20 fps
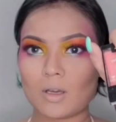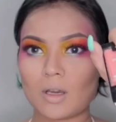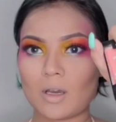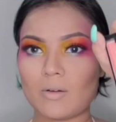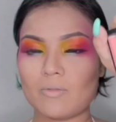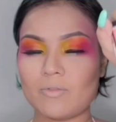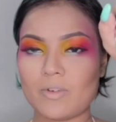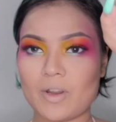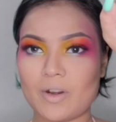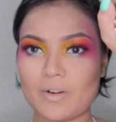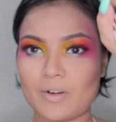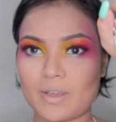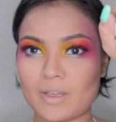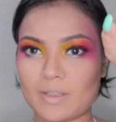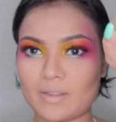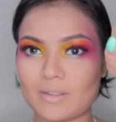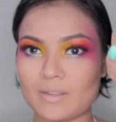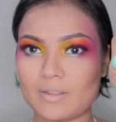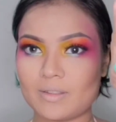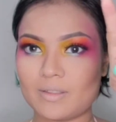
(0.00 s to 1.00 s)
I'm
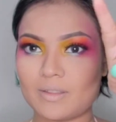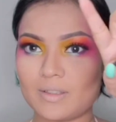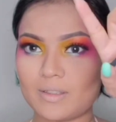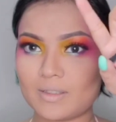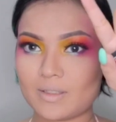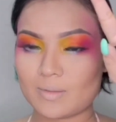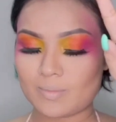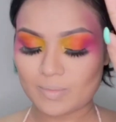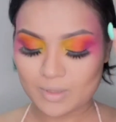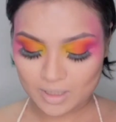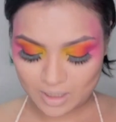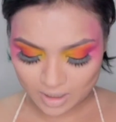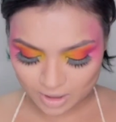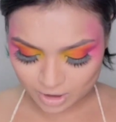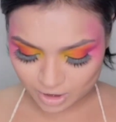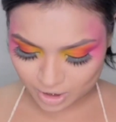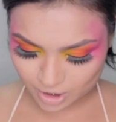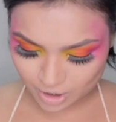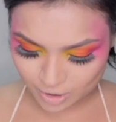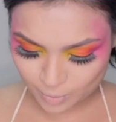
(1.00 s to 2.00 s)
wearing this
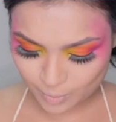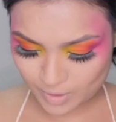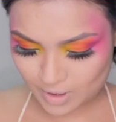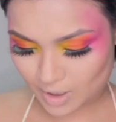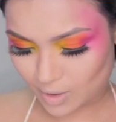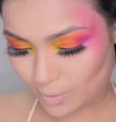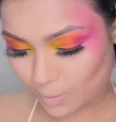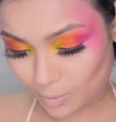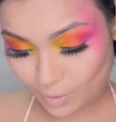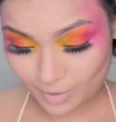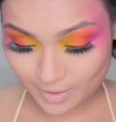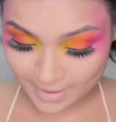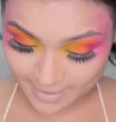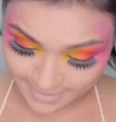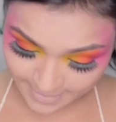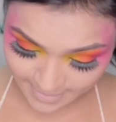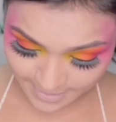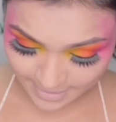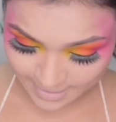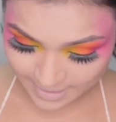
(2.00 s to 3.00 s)
blush which I wore
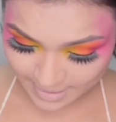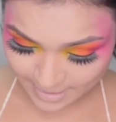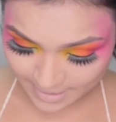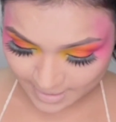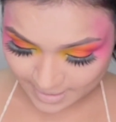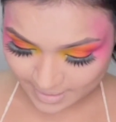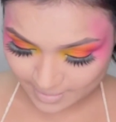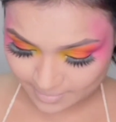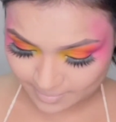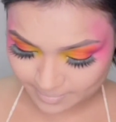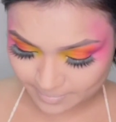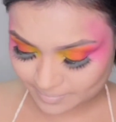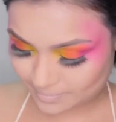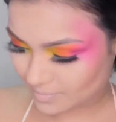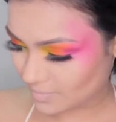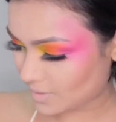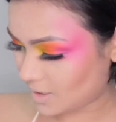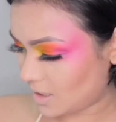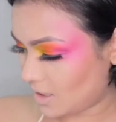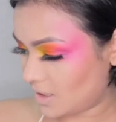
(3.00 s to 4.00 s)
yesterday.
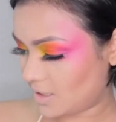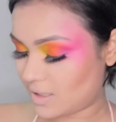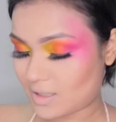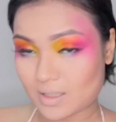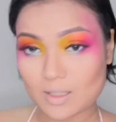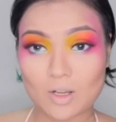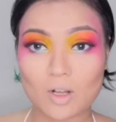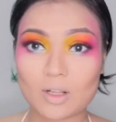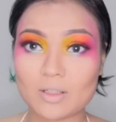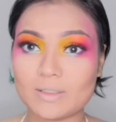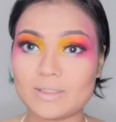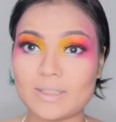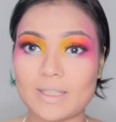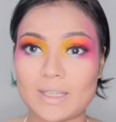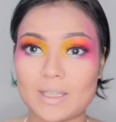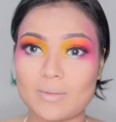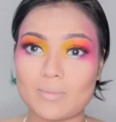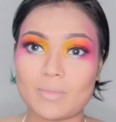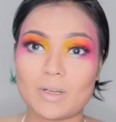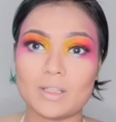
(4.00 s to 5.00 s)
It's all
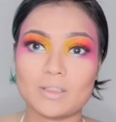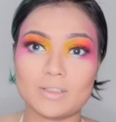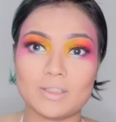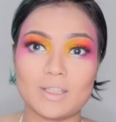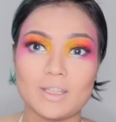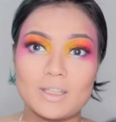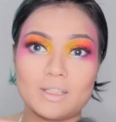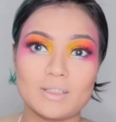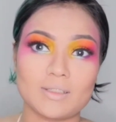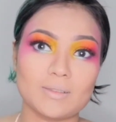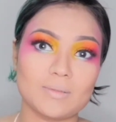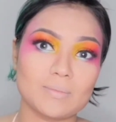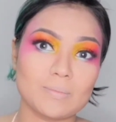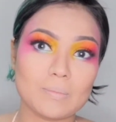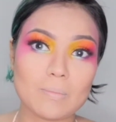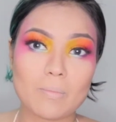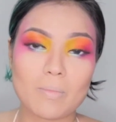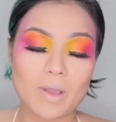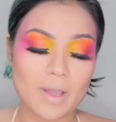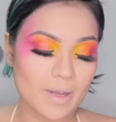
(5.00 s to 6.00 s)
same other than
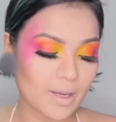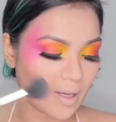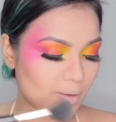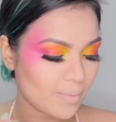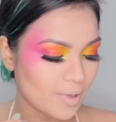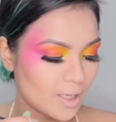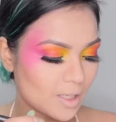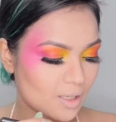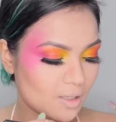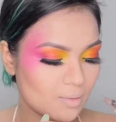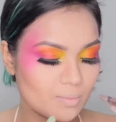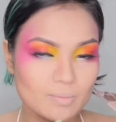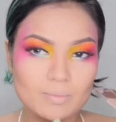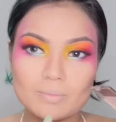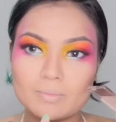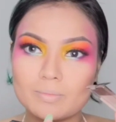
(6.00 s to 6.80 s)
my eye makeup.